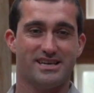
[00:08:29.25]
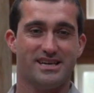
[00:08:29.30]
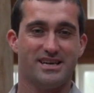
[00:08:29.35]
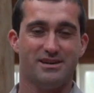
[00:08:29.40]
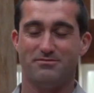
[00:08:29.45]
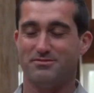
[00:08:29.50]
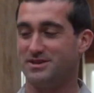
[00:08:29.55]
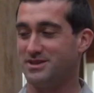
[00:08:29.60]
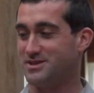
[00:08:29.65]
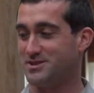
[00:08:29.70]

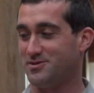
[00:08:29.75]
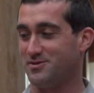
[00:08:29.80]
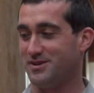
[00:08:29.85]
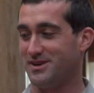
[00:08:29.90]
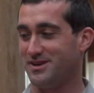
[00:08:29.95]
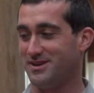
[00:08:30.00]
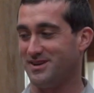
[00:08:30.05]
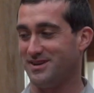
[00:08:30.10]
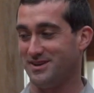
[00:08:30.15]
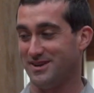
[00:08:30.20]
keep the
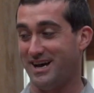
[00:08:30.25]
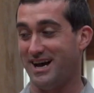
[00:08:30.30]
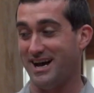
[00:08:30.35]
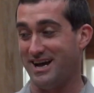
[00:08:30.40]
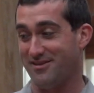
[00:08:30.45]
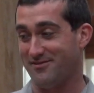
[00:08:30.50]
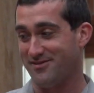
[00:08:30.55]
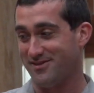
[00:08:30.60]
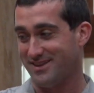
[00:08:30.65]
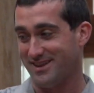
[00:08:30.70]
soil
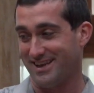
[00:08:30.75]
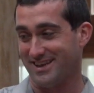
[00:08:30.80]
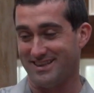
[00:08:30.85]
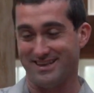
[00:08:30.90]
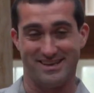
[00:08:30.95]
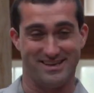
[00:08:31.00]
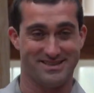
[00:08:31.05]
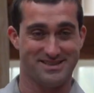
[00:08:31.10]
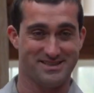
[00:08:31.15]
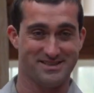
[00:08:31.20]
alive like
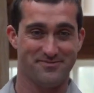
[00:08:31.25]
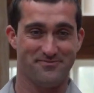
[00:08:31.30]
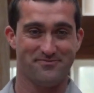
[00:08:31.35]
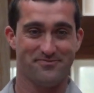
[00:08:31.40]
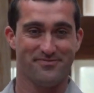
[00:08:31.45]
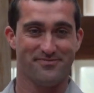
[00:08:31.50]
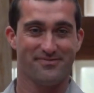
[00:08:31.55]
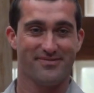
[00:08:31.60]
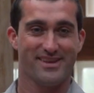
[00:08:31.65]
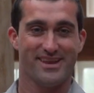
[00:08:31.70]
this.